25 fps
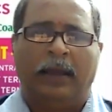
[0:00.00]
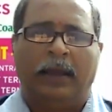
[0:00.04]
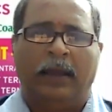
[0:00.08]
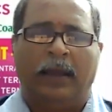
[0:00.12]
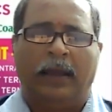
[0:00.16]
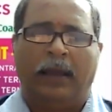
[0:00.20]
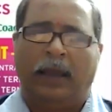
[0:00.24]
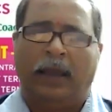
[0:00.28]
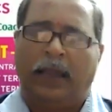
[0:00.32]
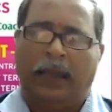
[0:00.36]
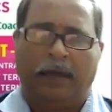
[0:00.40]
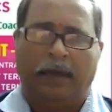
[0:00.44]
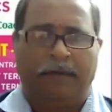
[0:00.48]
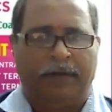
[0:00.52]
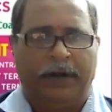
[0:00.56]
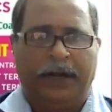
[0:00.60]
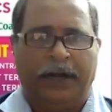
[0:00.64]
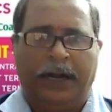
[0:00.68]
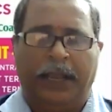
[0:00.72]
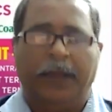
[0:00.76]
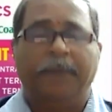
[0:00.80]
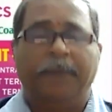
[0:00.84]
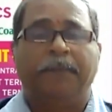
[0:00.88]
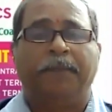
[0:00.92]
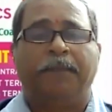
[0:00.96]
every
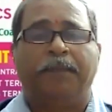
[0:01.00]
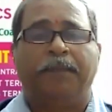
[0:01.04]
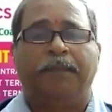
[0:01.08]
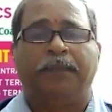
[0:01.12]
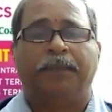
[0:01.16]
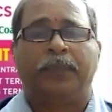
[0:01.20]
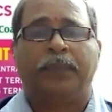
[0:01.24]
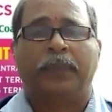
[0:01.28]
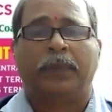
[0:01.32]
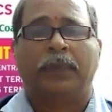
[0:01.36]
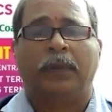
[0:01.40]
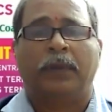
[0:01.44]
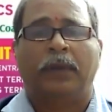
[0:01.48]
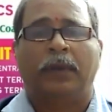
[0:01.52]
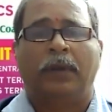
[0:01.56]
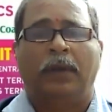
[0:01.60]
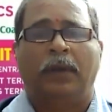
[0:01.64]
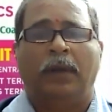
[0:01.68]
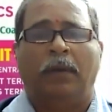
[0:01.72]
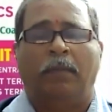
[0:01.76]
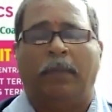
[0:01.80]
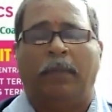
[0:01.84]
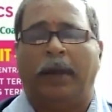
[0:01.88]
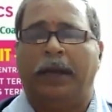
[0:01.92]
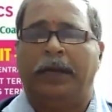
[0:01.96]
day.
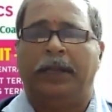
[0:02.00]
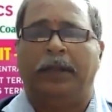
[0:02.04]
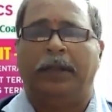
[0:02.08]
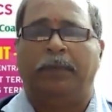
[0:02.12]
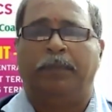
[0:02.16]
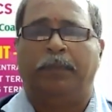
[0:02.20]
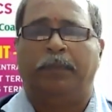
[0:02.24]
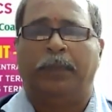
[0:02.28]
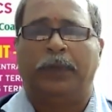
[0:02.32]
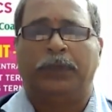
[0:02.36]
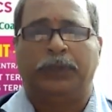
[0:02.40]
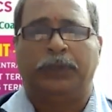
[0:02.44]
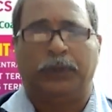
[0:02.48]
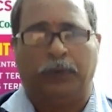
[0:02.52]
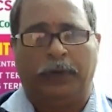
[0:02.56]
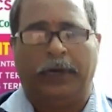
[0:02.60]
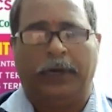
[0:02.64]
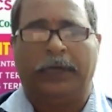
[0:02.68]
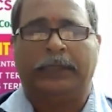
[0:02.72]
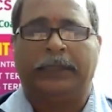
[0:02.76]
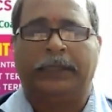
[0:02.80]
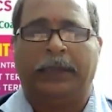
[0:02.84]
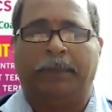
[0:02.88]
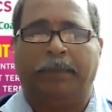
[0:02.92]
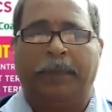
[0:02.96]
My dear
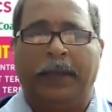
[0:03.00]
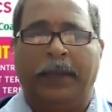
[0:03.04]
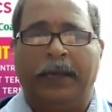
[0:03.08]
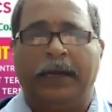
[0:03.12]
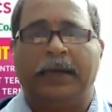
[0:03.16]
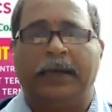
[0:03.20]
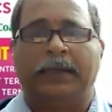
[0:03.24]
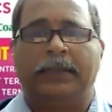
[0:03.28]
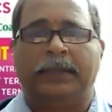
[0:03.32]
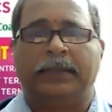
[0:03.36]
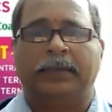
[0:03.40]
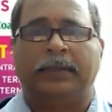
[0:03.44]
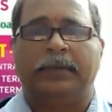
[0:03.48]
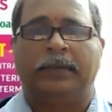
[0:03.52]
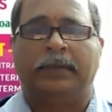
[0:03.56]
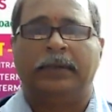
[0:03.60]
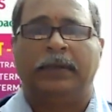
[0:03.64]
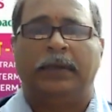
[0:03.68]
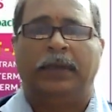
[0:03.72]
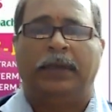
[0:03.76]
students and parents,